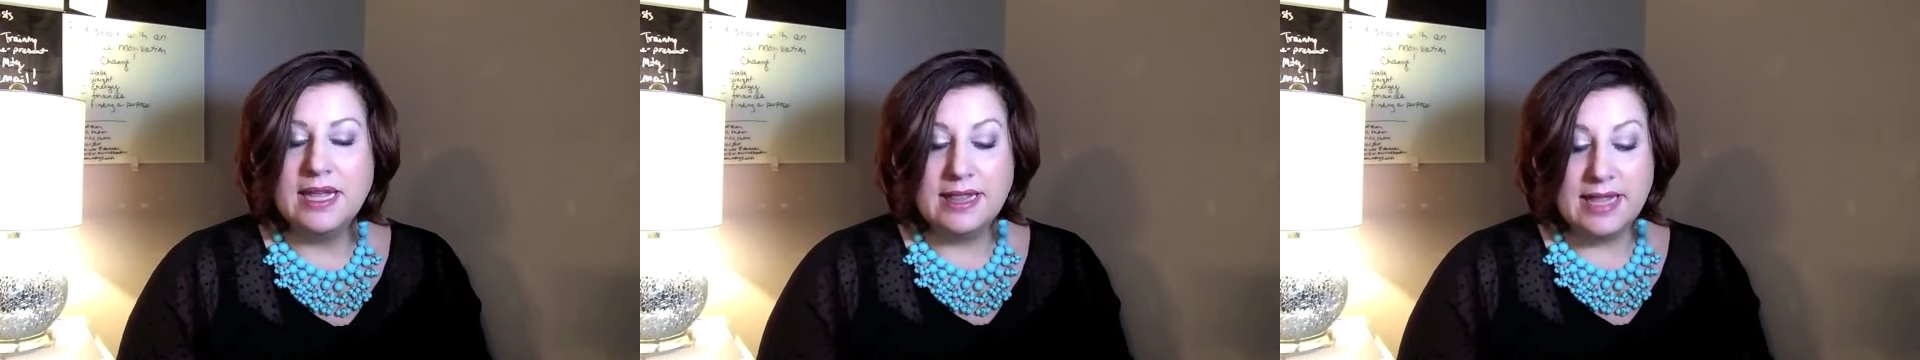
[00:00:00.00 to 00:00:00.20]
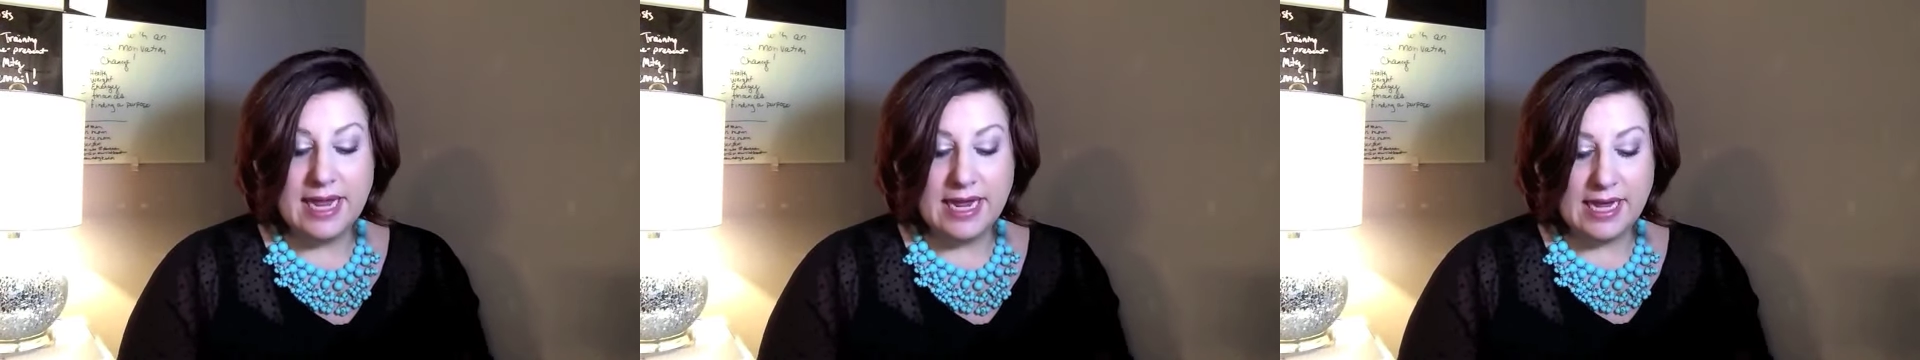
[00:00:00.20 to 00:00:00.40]

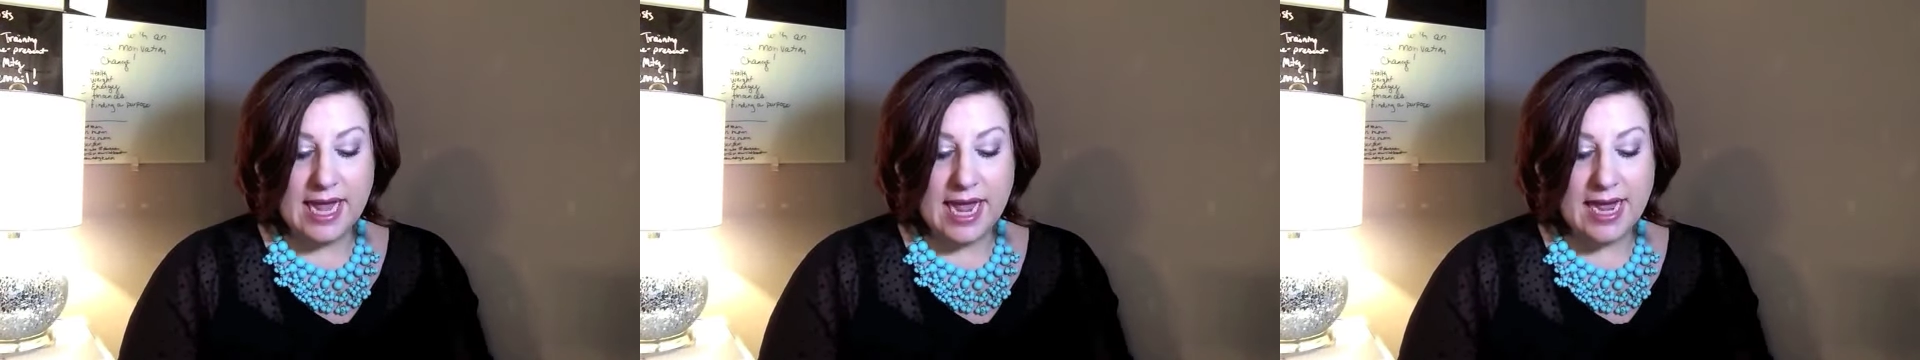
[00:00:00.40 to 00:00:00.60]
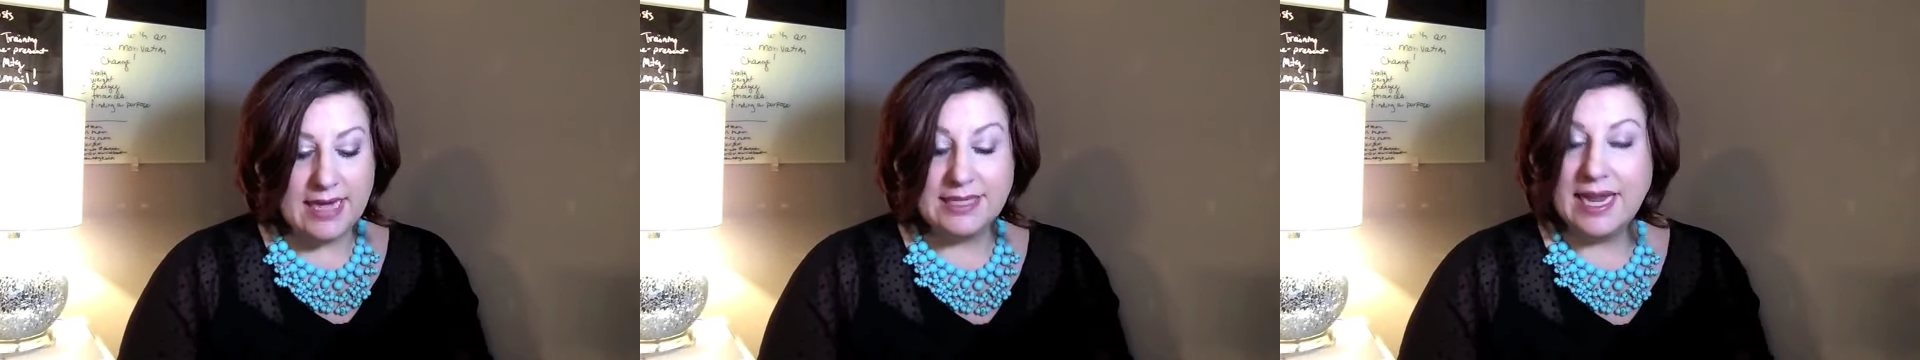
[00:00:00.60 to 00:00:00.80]
They
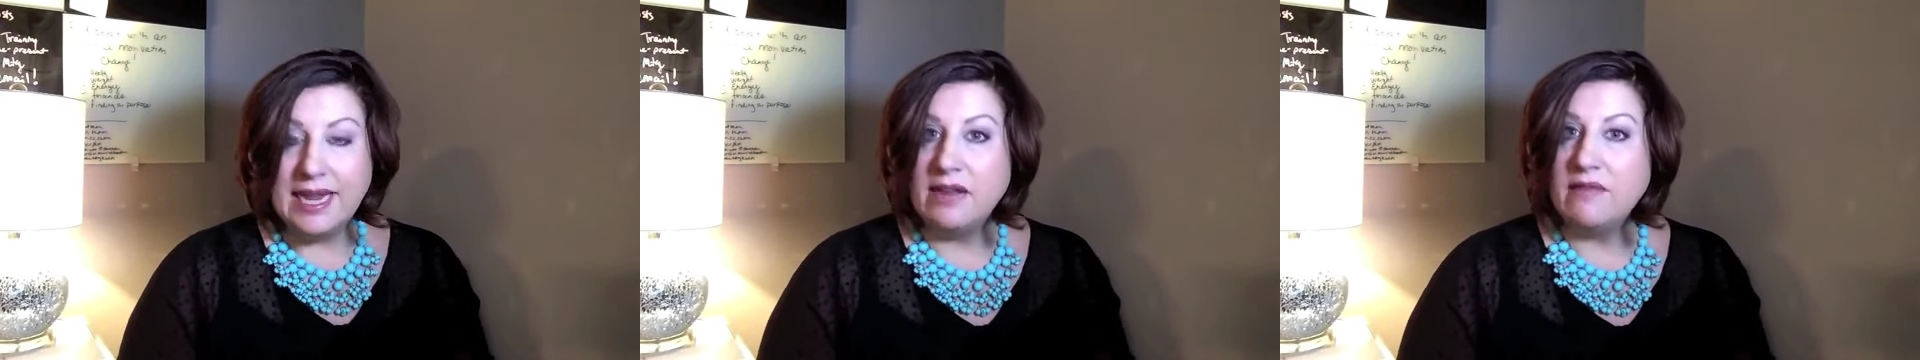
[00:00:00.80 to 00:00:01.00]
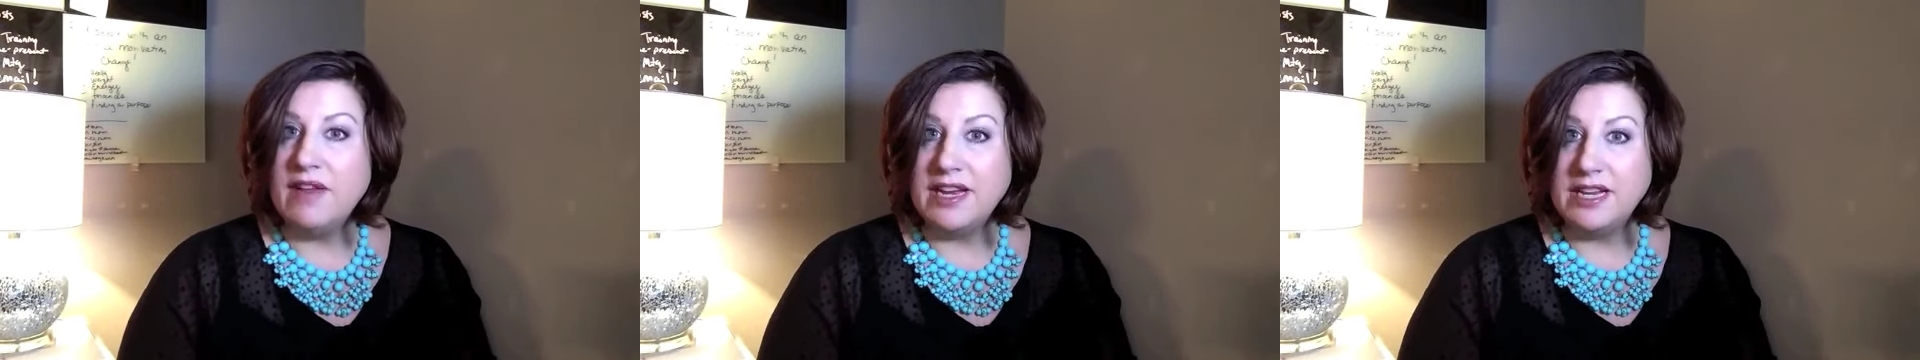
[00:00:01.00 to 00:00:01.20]
can take
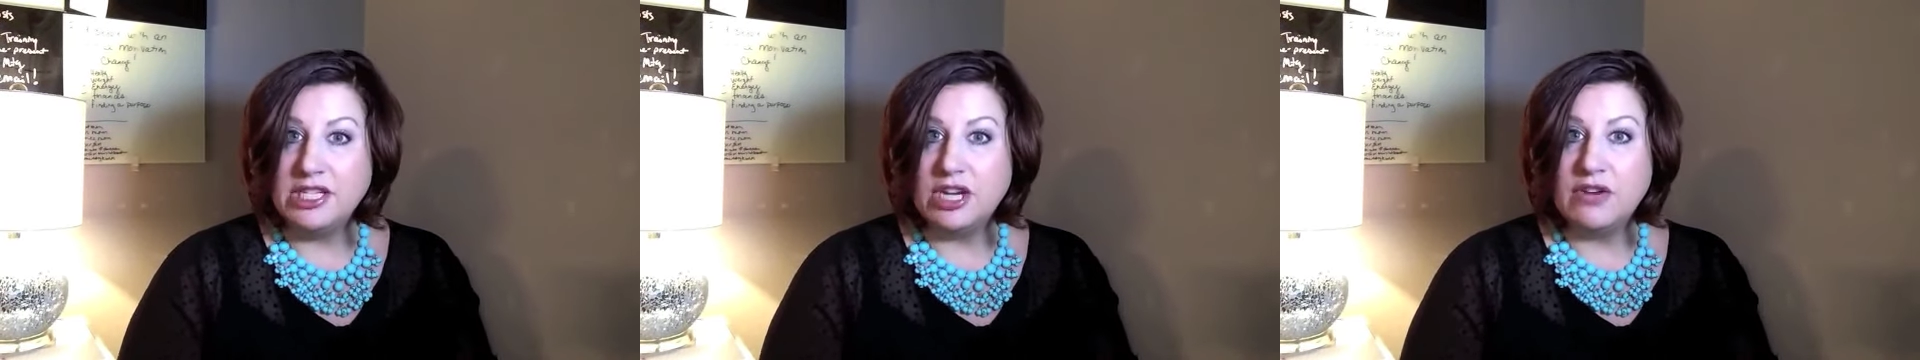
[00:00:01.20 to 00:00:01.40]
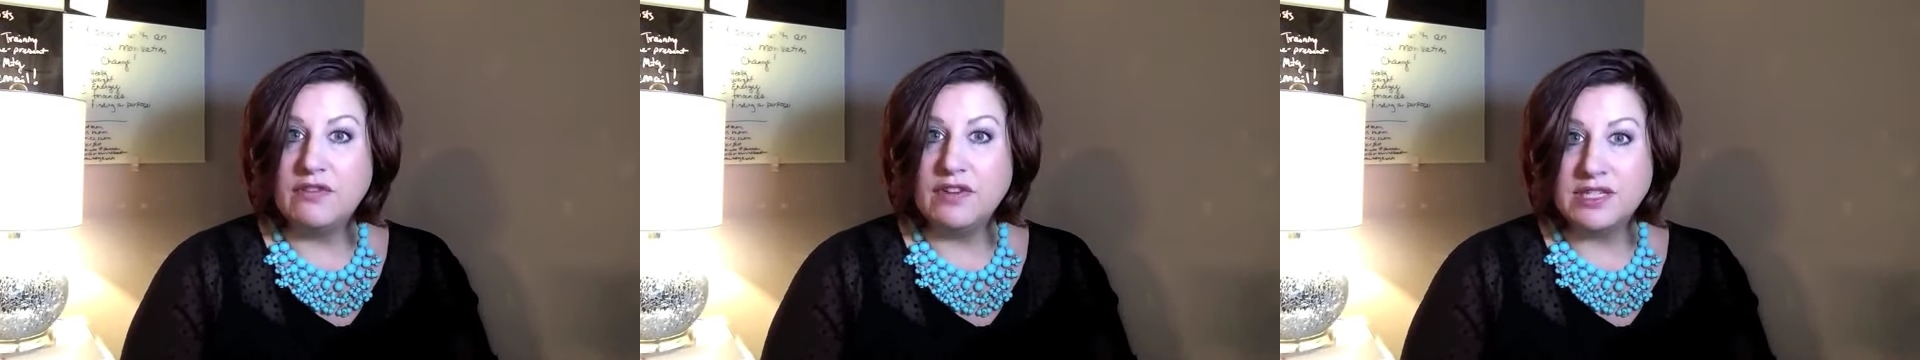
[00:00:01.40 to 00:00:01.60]
advantage
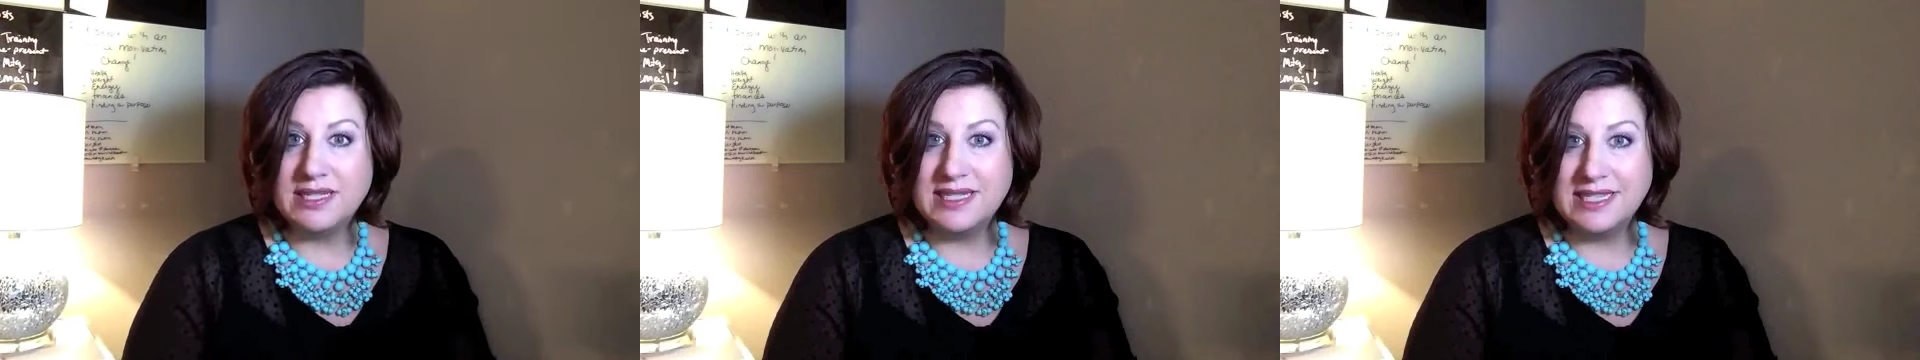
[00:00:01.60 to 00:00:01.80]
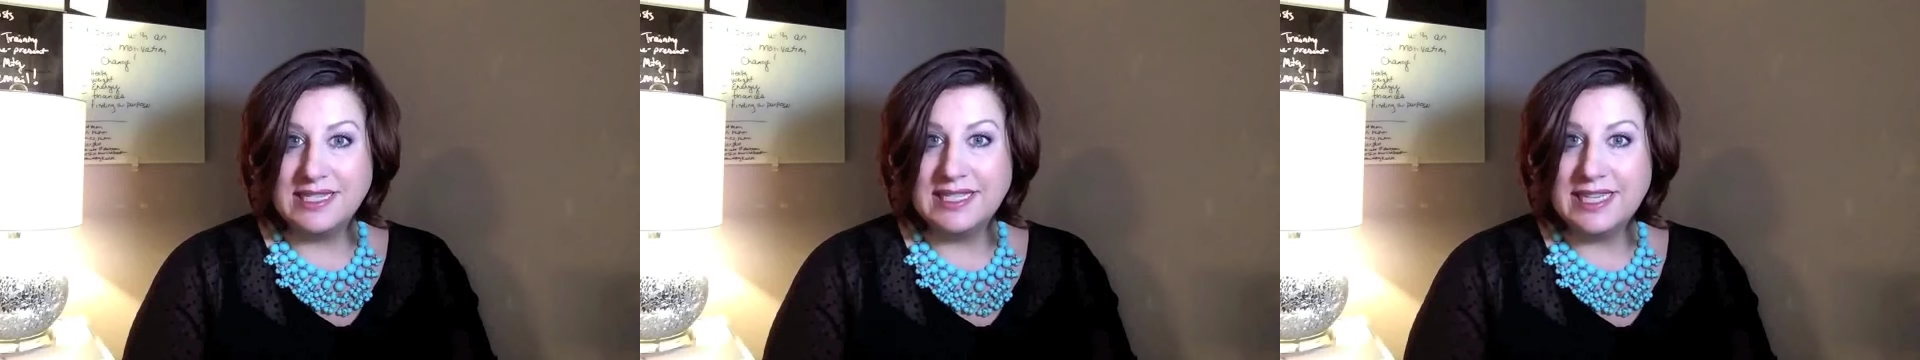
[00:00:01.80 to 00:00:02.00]
of our
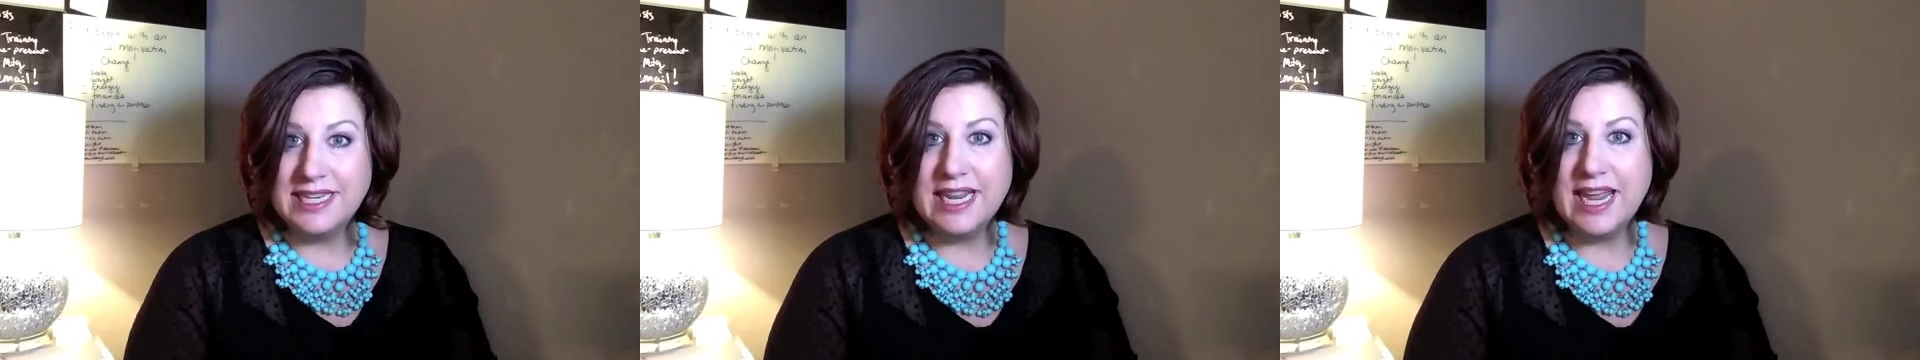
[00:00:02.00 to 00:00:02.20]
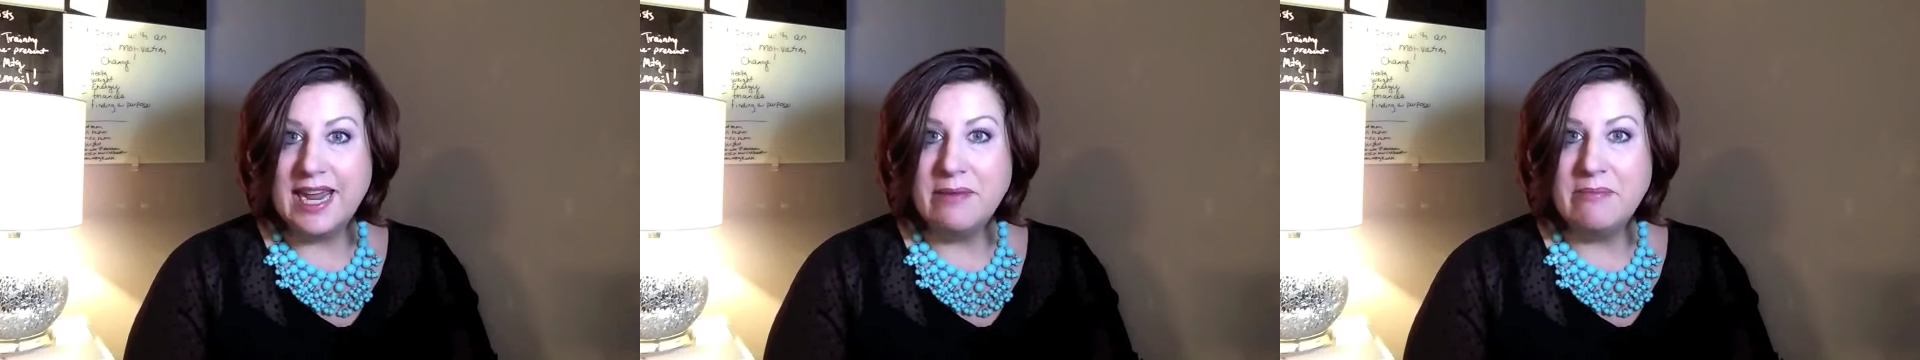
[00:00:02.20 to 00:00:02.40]
60 day